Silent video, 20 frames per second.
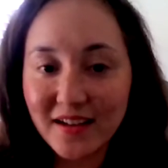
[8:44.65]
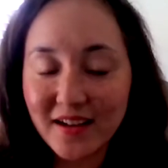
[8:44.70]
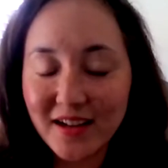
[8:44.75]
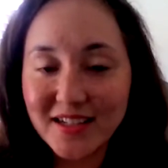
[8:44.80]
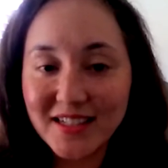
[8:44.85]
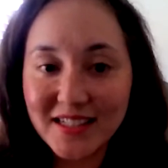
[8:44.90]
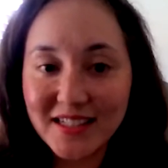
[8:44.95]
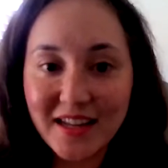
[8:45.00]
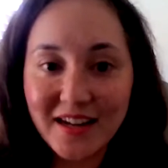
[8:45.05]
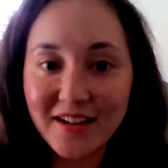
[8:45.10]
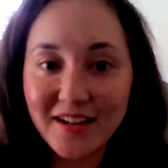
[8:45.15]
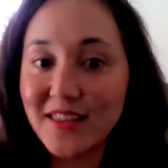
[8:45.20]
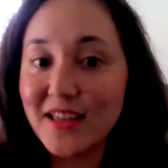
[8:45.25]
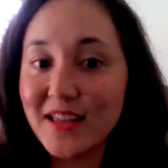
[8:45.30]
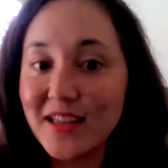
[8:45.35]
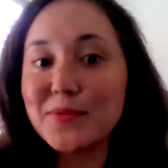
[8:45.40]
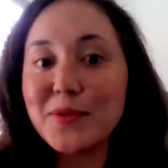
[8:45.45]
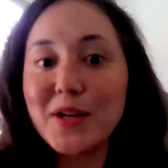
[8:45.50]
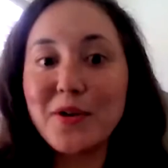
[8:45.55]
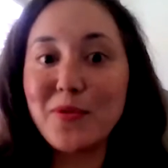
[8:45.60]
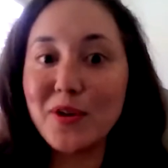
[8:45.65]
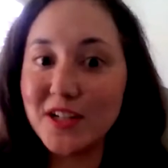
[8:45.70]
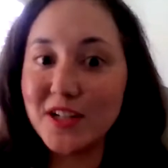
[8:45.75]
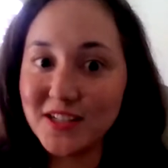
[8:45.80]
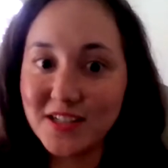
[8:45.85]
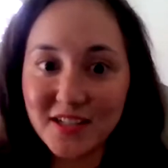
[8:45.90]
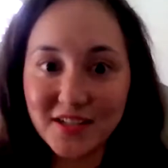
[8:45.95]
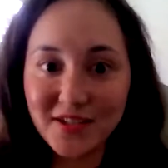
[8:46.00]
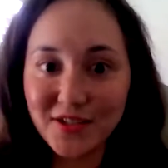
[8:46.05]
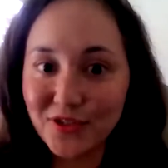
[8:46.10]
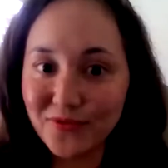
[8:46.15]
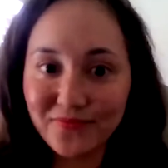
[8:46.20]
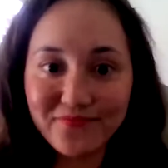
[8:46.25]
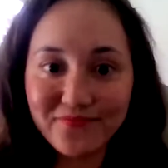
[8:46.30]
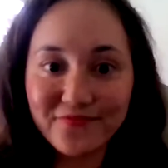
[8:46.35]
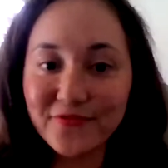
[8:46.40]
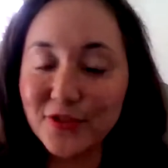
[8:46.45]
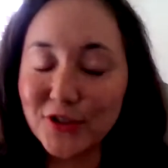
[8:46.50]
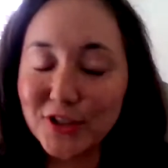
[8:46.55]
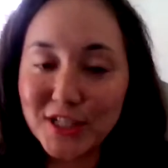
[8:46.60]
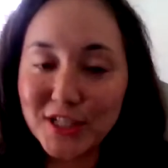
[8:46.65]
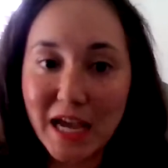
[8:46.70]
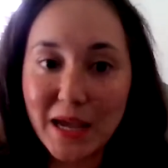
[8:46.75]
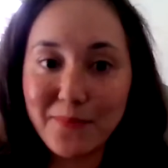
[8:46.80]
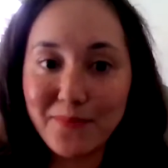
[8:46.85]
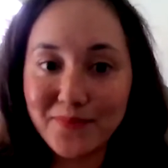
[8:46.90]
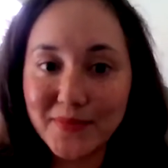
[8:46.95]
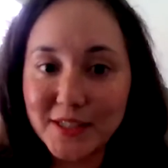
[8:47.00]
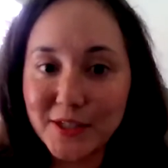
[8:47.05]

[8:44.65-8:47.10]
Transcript: and I decided that's what I wanted to do full time.